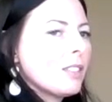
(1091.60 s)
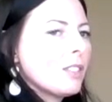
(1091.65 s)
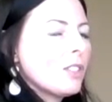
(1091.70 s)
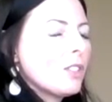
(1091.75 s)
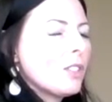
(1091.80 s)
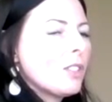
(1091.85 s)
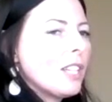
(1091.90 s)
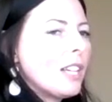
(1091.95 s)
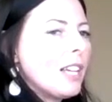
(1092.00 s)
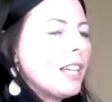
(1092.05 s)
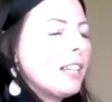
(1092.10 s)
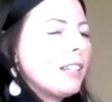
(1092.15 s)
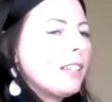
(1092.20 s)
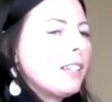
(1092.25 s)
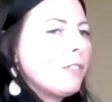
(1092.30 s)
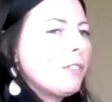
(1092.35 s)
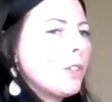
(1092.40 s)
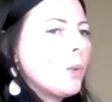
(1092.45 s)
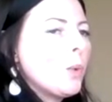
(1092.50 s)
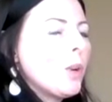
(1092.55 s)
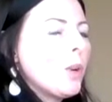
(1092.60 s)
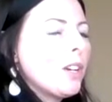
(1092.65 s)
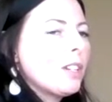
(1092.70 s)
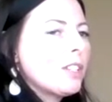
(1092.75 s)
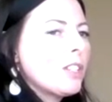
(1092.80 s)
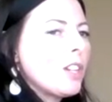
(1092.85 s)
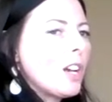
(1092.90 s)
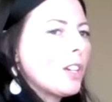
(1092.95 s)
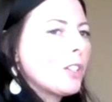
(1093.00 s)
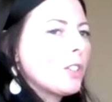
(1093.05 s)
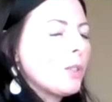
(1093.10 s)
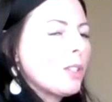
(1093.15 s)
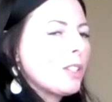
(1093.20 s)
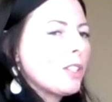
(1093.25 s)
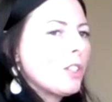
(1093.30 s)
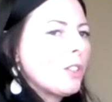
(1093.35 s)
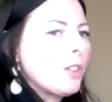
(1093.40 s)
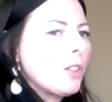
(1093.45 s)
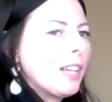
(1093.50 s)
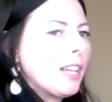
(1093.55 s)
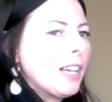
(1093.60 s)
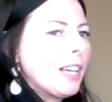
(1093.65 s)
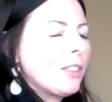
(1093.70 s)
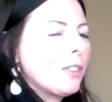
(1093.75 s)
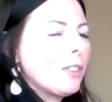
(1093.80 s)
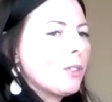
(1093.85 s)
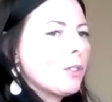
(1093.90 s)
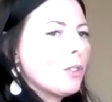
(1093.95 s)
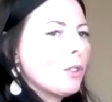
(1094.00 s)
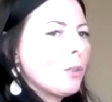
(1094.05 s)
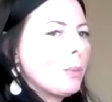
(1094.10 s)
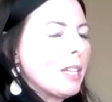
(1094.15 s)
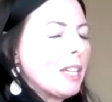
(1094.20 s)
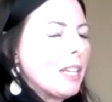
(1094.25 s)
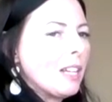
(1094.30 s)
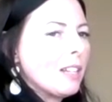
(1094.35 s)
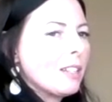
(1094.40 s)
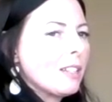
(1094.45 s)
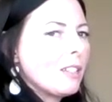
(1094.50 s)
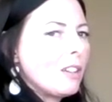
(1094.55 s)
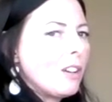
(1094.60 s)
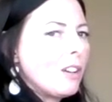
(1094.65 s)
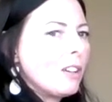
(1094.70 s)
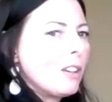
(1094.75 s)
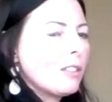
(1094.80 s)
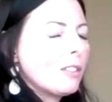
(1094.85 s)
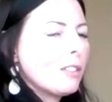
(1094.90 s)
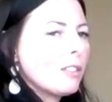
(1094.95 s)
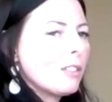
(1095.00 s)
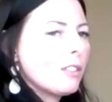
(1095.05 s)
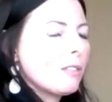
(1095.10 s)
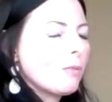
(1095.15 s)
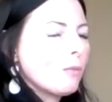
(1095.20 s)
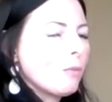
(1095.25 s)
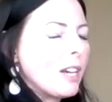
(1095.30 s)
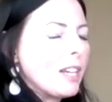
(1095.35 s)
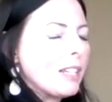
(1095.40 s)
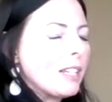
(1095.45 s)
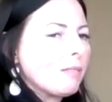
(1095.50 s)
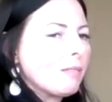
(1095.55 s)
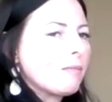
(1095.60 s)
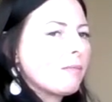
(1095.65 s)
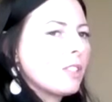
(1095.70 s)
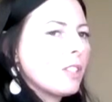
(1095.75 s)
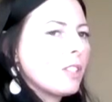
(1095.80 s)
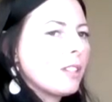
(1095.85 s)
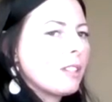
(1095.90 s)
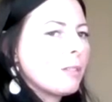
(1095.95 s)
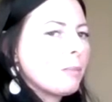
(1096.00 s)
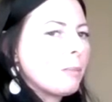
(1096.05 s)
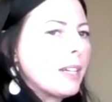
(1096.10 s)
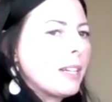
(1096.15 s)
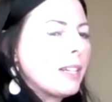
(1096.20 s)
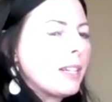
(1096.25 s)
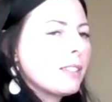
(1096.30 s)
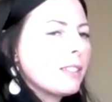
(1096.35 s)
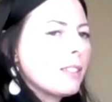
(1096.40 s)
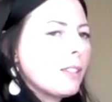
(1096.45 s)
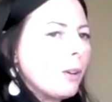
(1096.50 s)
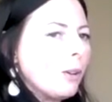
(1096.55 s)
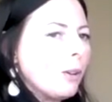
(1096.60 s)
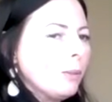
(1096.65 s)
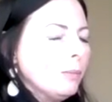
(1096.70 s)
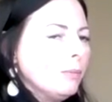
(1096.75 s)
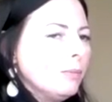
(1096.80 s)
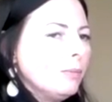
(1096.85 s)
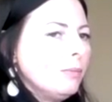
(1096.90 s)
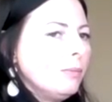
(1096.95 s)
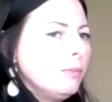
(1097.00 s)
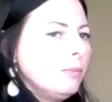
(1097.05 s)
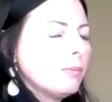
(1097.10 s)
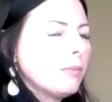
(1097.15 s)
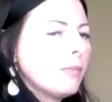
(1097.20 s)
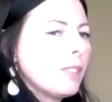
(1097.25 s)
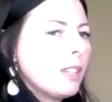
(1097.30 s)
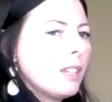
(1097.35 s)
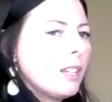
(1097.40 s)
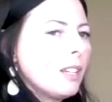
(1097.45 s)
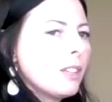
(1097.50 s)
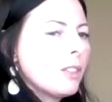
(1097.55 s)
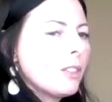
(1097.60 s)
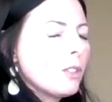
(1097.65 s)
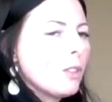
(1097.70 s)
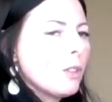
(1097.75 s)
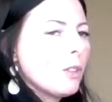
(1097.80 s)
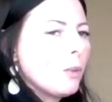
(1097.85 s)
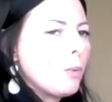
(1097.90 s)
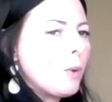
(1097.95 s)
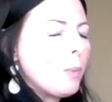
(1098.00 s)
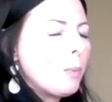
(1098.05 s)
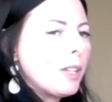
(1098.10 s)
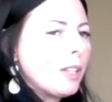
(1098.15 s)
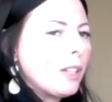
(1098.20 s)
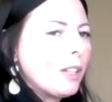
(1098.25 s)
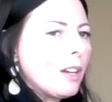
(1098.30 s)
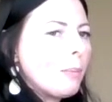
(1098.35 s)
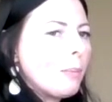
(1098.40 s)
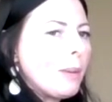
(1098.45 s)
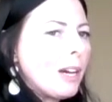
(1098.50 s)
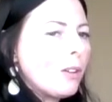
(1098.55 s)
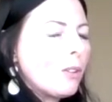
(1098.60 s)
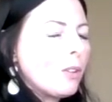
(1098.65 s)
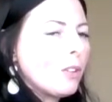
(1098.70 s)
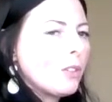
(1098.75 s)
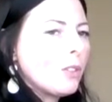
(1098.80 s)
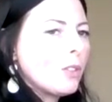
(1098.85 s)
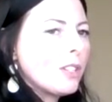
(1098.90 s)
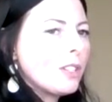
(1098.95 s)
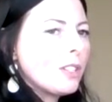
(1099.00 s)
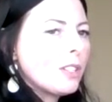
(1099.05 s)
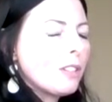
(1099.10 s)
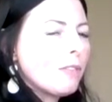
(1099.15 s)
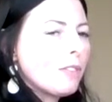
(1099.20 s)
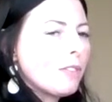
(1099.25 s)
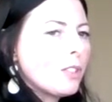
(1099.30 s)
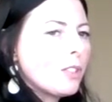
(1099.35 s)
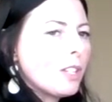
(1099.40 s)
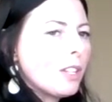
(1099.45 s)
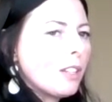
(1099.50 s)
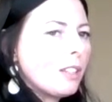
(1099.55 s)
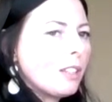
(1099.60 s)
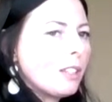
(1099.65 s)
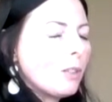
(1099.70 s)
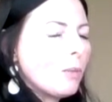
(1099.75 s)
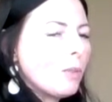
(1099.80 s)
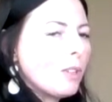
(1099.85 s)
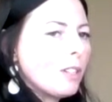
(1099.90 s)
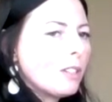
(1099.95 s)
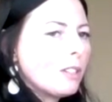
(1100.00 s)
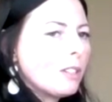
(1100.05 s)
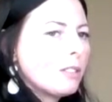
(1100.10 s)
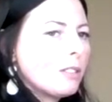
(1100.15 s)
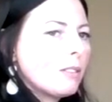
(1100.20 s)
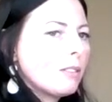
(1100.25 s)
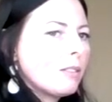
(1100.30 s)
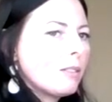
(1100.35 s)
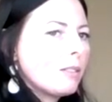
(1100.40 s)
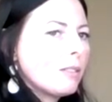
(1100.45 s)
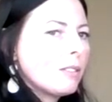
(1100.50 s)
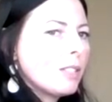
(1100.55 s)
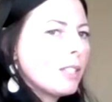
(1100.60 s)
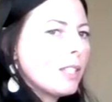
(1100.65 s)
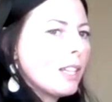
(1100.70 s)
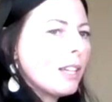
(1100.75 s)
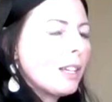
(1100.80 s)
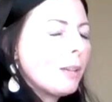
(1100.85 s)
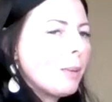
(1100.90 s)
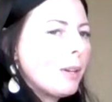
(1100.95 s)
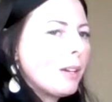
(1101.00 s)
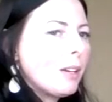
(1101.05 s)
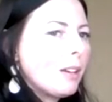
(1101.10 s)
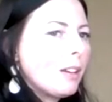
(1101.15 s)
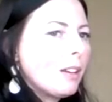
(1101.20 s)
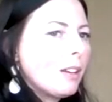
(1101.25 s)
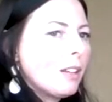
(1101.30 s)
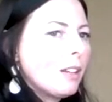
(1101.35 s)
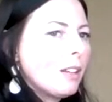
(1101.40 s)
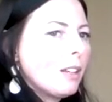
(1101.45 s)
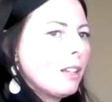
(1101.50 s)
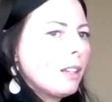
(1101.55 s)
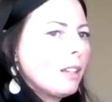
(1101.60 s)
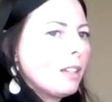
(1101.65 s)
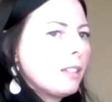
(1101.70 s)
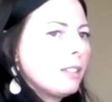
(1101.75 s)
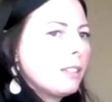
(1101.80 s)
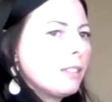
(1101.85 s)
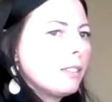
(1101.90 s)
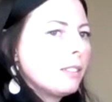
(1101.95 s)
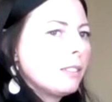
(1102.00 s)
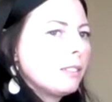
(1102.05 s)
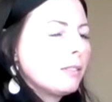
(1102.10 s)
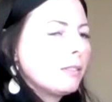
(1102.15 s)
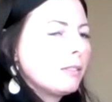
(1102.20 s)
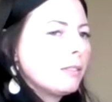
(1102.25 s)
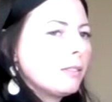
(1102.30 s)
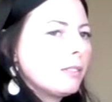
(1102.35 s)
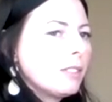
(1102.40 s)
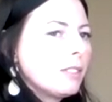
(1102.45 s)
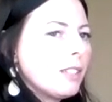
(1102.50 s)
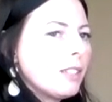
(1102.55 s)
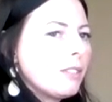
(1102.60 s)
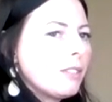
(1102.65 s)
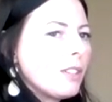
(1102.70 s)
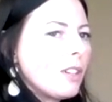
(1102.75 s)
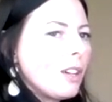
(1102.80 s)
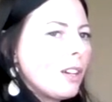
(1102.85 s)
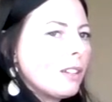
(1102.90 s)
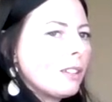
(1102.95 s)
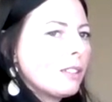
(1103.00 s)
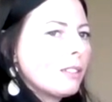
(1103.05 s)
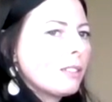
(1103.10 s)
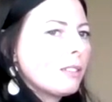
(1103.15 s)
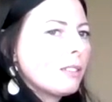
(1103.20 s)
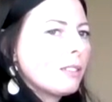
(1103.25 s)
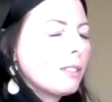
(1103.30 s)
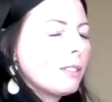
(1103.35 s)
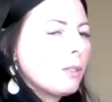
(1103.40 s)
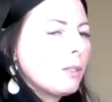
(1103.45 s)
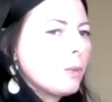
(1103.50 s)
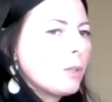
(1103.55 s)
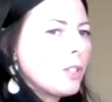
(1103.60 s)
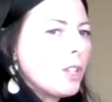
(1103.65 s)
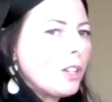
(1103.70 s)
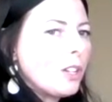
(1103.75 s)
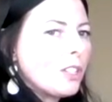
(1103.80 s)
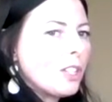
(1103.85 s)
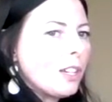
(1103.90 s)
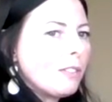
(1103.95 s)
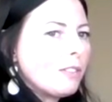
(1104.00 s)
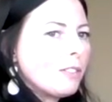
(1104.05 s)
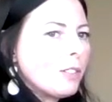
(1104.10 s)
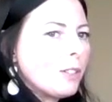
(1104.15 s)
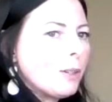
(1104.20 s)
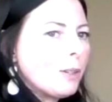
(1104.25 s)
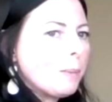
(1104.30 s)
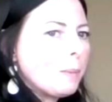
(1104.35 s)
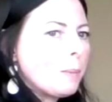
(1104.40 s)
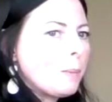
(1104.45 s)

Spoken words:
Suzanne, if you want to talk to us, you can. There's nobody else on right this minute, so there won't be a lot of background noise if there's anything you want to say, but if not, we'll talk to you after.